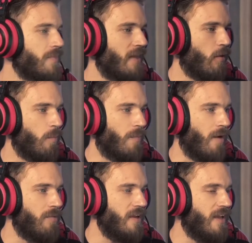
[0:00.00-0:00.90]
that will
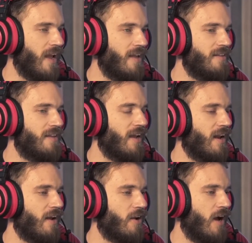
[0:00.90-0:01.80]
probably get taken
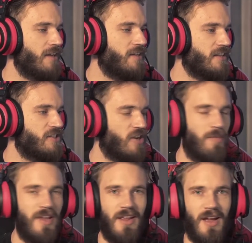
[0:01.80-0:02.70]
out of context in
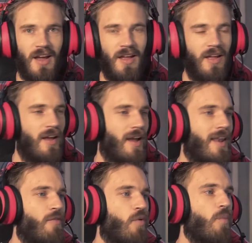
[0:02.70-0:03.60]
media and
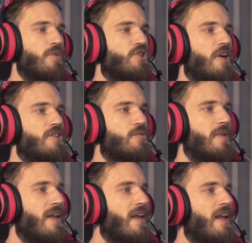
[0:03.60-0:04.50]
everyone will judge
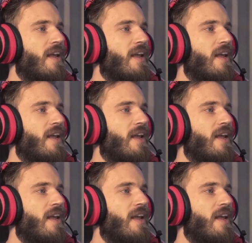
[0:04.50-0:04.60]
me,